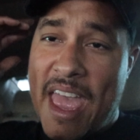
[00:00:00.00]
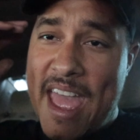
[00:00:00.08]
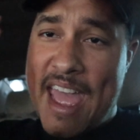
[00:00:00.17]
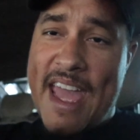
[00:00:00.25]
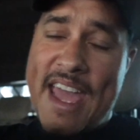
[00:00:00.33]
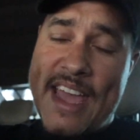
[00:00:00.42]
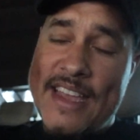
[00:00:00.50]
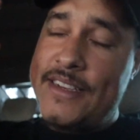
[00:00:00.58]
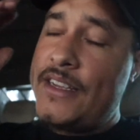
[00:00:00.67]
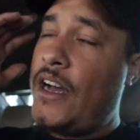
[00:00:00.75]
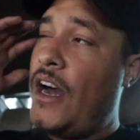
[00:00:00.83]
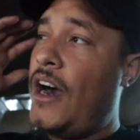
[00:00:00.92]

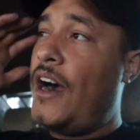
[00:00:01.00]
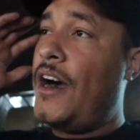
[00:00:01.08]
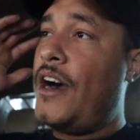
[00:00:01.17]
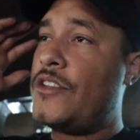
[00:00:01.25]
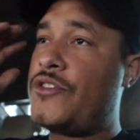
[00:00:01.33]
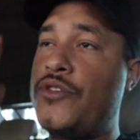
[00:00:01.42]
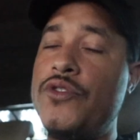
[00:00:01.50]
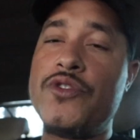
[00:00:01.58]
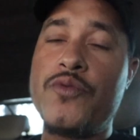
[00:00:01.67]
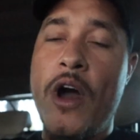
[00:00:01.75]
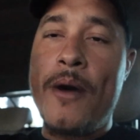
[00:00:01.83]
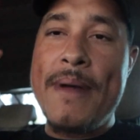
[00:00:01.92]
And too as
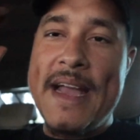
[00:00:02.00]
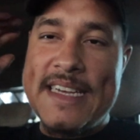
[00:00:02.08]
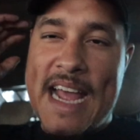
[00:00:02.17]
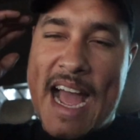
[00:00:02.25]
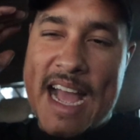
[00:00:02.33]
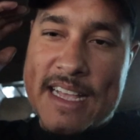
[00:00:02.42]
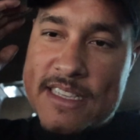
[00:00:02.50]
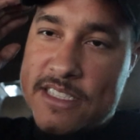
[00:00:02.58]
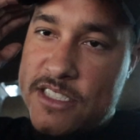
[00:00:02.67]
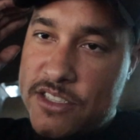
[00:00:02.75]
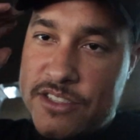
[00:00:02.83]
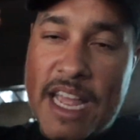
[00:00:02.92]
well, man, I
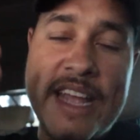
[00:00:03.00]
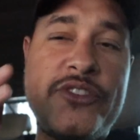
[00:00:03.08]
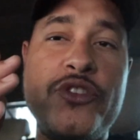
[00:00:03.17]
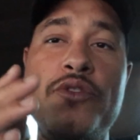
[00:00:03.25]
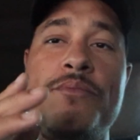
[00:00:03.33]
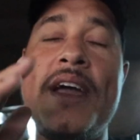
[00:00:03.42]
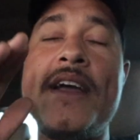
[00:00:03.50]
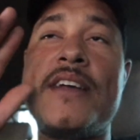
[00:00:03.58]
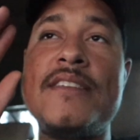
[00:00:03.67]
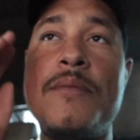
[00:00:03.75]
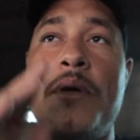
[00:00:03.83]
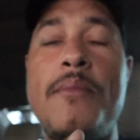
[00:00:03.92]
stay tuned, man,
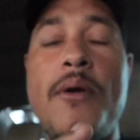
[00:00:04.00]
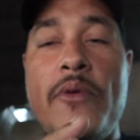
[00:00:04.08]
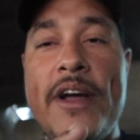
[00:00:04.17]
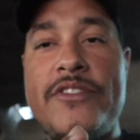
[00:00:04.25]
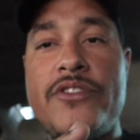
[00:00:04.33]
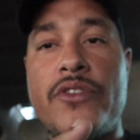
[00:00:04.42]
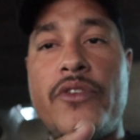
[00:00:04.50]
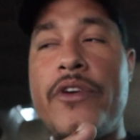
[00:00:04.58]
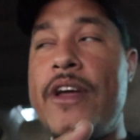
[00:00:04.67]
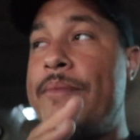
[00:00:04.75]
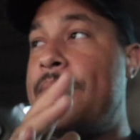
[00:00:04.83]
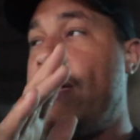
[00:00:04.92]
cause I'm on my way to the
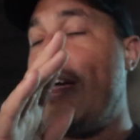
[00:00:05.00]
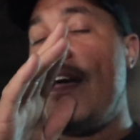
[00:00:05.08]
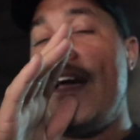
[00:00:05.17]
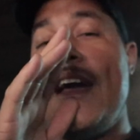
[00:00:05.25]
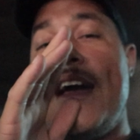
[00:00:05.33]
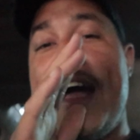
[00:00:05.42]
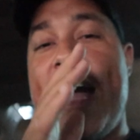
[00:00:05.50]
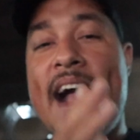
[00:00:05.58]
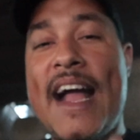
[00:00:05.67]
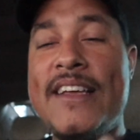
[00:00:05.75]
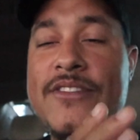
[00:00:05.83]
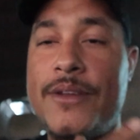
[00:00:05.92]
crib. I
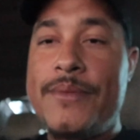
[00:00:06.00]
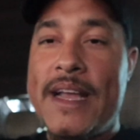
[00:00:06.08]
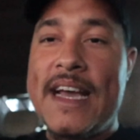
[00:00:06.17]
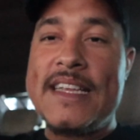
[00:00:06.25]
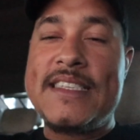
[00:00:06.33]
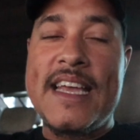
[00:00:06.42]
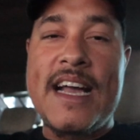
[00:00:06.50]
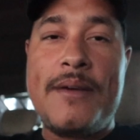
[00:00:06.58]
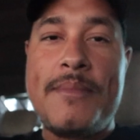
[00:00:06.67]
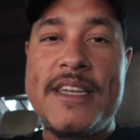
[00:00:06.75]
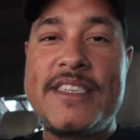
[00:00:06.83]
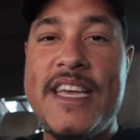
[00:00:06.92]
got something I gotta take out
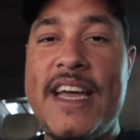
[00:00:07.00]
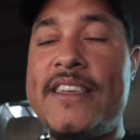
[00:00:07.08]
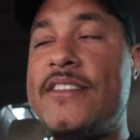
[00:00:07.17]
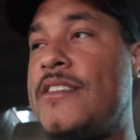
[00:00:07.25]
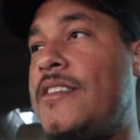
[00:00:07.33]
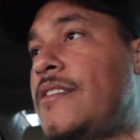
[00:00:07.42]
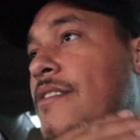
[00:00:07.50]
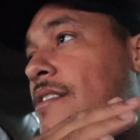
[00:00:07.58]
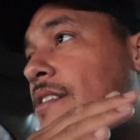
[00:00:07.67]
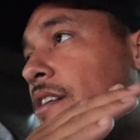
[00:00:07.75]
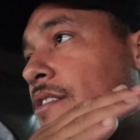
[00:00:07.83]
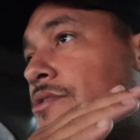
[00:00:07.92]
my chest.
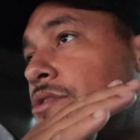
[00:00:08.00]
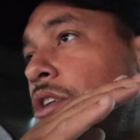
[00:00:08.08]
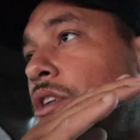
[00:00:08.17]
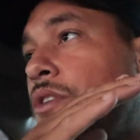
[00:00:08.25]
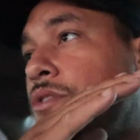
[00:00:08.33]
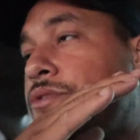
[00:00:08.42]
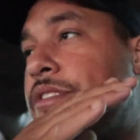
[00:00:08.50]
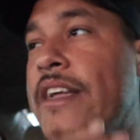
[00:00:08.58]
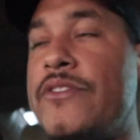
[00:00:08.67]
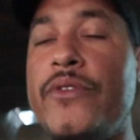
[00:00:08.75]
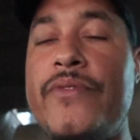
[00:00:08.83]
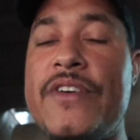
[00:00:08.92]
So stay
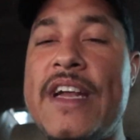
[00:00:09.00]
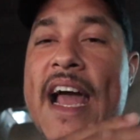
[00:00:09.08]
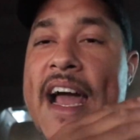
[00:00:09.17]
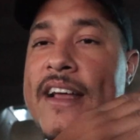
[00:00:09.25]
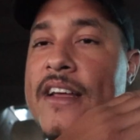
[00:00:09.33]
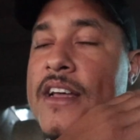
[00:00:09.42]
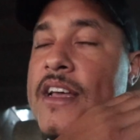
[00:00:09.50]
tuned for that.